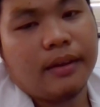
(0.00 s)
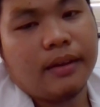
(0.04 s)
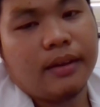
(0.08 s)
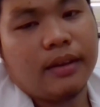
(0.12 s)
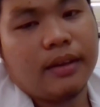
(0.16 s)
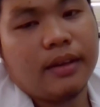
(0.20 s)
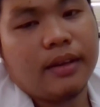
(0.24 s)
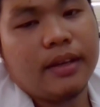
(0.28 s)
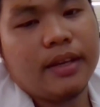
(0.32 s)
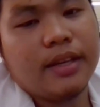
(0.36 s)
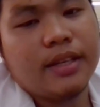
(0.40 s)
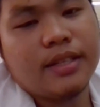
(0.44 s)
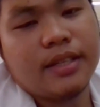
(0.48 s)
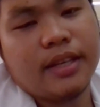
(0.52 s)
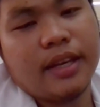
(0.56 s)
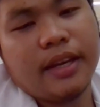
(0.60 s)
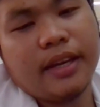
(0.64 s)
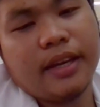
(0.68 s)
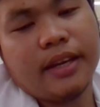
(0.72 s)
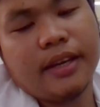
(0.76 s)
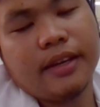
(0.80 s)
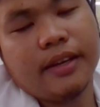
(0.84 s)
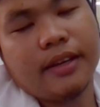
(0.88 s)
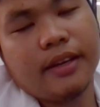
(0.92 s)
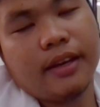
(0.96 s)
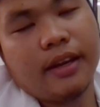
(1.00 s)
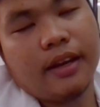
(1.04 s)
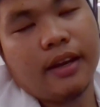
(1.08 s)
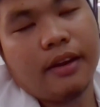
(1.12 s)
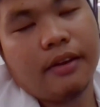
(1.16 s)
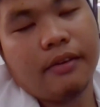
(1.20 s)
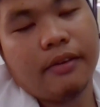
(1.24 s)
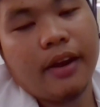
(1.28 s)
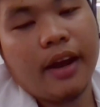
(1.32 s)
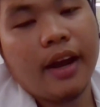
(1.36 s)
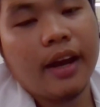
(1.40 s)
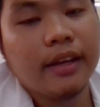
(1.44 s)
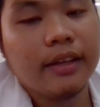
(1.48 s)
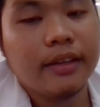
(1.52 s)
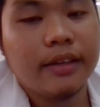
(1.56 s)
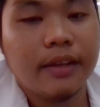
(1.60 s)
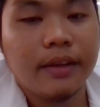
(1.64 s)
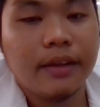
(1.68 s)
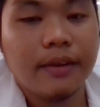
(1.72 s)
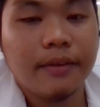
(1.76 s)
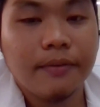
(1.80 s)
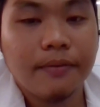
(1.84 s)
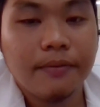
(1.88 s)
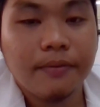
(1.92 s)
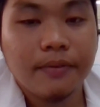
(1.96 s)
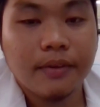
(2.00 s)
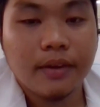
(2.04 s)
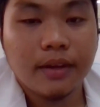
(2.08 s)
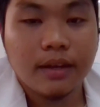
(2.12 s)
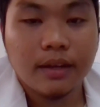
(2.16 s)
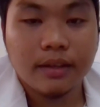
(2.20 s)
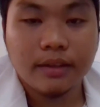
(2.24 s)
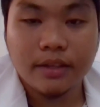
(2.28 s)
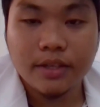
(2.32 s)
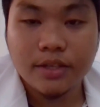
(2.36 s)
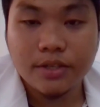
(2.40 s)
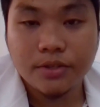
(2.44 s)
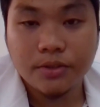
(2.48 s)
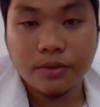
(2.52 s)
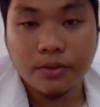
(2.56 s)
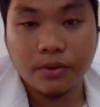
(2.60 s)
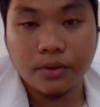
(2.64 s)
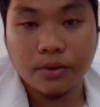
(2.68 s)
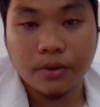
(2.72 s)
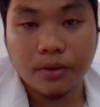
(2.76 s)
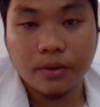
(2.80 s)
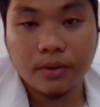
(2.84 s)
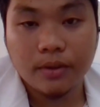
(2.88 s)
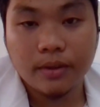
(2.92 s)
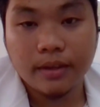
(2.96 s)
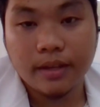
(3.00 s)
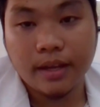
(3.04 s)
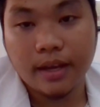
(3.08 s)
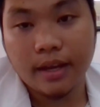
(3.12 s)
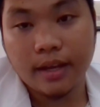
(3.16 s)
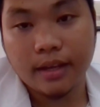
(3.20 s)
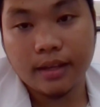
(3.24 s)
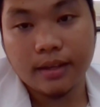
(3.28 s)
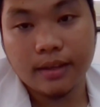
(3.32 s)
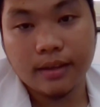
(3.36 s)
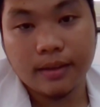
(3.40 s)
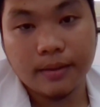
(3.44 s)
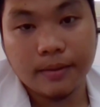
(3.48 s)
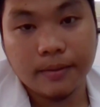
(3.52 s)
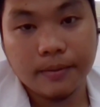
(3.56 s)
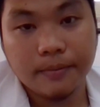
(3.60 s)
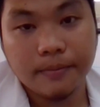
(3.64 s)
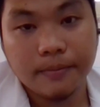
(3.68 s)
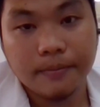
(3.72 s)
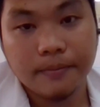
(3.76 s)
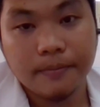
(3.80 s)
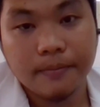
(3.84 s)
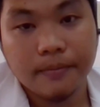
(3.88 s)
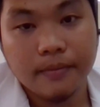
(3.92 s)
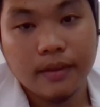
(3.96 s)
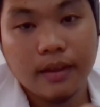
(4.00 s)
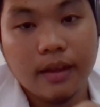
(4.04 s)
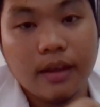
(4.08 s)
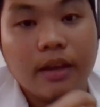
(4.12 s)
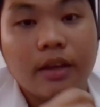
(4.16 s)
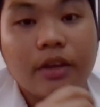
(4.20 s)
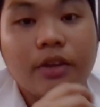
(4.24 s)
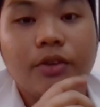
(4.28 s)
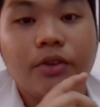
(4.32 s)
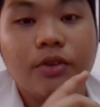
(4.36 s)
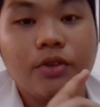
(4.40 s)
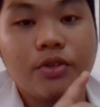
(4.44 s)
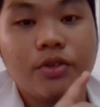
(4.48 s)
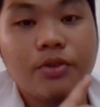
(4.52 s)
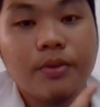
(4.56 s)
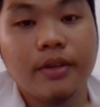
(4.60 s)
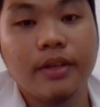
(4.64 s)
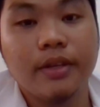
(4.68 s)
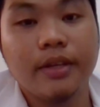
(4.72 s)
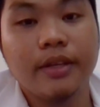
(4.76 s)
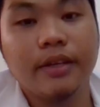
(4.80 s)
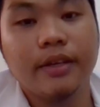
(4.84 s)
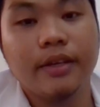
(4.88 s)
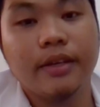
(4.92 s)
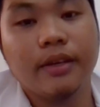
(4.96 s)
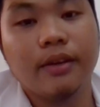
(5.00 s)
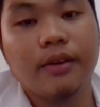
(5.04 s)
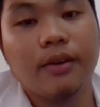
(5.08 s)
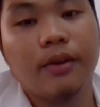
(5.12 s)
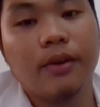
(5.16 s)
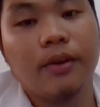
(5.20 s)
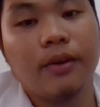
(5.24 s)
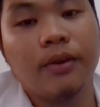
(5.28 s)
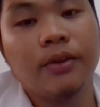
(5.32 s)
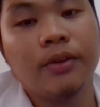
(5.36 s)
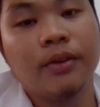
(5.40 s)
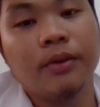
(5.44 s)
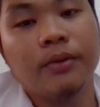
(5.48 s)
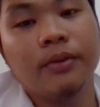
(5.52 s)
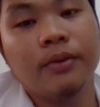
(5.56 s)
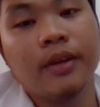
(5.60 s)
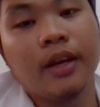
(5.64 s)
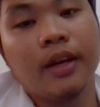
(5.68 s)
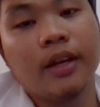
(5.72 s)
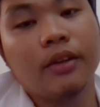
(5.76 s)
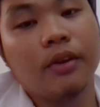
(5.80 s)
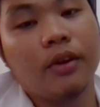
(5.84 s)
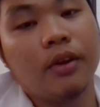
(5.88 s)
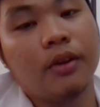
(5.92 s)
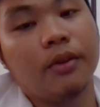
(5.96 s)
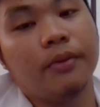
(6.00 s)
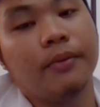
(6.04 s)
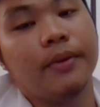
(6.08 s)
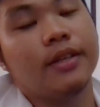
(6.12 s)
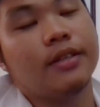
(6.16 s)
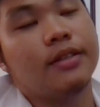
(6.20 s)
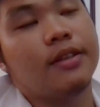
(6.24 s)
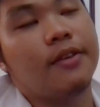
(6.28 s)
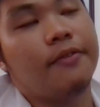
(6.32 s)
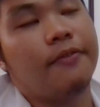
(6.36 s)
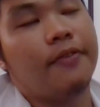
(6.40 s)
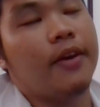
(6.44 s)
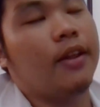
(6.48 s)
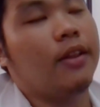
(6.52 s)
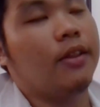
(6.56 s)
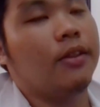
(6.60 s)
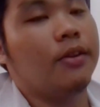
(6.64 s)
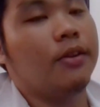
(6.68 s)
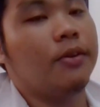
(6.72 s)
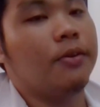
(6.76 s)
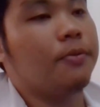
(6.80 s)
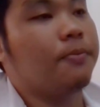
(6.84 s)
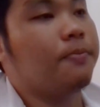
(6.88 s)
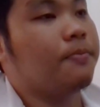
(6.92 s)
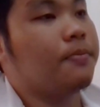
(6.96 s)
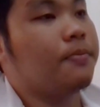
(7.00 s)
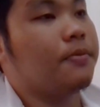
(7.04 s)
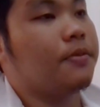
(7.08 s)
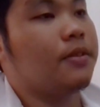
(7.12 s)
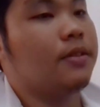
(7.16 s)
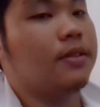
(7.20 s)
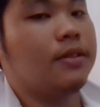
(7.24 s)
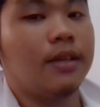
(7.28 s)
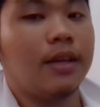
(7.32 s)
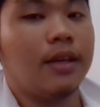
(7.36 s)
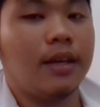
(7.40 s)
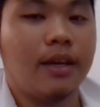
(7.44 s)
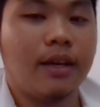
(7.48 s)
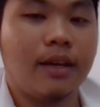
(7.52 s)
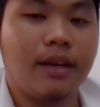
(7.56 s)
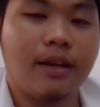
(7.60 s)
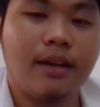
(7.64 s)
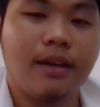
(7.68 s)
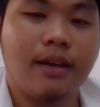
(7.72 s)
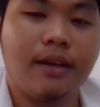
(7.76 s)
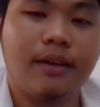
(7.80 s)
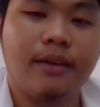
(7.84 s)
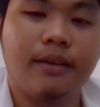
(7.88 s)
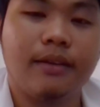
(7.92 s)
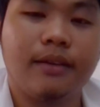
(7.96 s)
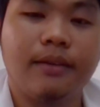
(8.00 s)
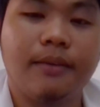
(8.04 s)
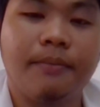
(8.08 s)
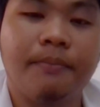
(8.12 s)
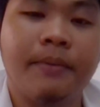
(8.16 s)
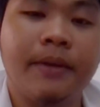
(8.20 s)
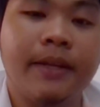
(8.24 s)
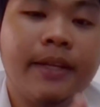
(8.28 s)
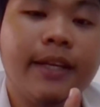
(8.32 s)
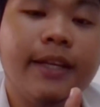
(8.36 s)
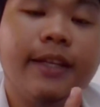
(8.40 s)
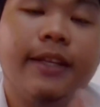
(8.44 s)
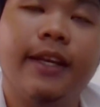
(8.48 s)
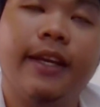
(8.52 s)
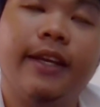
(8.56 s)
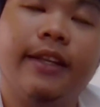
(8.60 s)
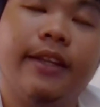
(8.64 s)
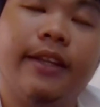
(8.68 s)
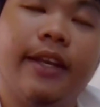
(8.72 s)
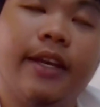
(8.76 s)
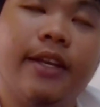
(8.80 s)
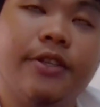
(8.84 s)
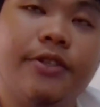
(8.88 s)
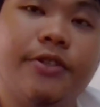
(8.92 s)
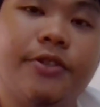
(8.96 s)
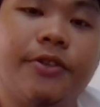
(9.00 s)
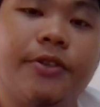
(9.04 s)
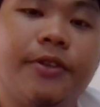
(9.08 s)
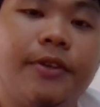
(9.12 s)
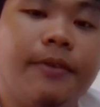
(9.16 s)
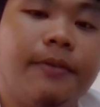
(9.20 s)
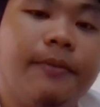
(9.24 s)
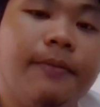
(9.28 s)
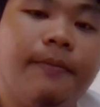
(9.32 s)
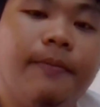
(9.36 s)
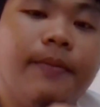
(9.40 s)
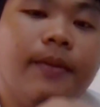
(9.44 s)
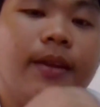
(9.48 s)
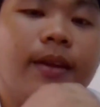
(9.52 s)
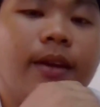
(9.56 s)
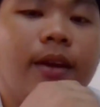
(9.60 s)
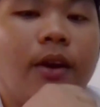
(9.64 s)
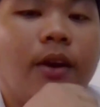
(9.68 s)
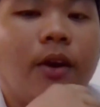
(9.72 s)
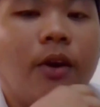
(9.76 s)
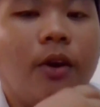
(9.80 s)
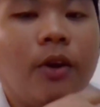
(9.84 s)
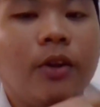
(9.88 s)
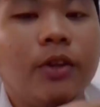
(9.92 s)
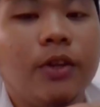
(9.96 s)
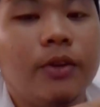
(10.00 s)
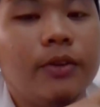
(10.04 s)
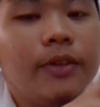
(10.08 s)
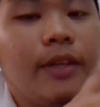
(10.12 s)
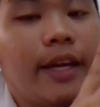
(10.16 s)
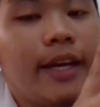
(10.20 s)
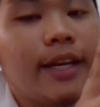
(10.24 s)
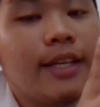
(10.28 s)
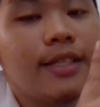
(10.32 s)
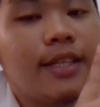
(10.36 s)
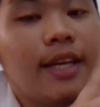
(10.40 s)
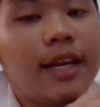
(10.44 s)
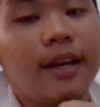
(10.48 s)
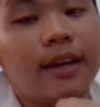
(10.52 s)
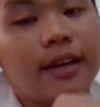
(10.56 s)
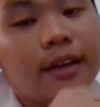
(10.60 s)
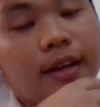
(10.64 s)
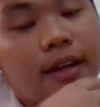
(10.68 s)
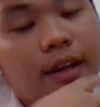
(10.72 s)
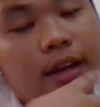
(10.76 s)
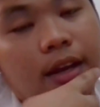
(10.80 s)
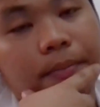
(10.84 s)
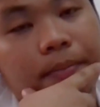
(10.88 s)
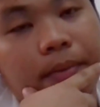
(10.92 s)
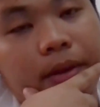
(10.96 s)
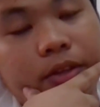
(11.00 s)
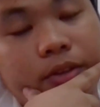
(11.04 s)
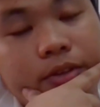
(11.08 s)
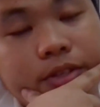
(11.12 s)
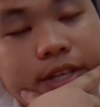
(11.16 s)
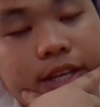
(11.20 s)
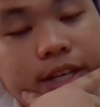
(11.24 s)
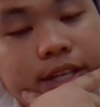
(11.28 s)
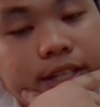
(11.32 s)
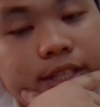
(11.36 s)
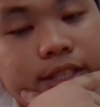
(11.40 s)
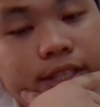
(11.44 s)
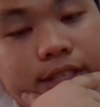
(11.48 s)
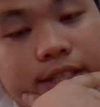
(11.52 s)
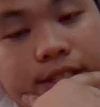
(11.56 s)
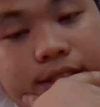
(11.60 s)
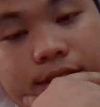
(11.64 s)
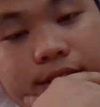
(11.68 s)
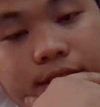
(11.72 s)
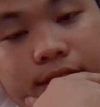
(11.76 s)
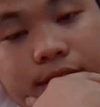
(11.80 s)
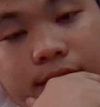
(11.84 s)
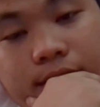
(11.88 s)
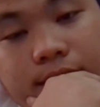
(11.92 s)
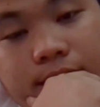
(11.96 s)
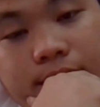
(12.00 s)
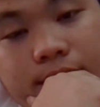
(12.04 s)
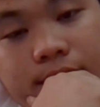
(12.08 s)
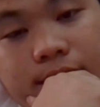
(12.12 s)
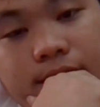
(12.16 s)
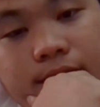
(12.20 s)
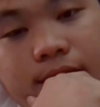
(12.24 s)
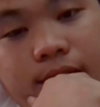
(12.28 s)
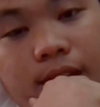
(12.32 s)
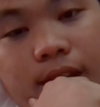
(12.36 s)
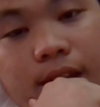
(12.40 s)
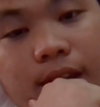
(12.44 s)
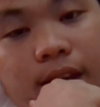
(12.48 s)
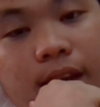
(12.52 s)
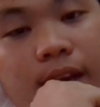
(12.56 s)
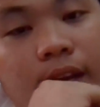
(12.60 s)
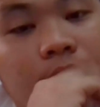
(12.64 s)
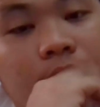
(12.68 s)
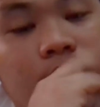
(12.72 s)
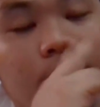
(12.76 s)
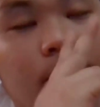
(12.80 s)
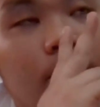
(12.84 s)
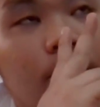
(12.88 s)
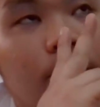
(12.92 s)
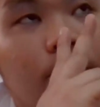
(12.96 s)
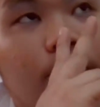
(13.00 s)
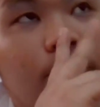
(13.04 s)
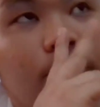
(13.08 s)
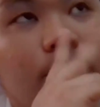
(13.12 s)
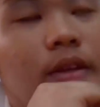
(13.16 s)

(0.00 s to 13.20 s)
is a reactive tissue growth that usually, although not always, develops beneath a denture. Although the exact pathogenesis is unknown,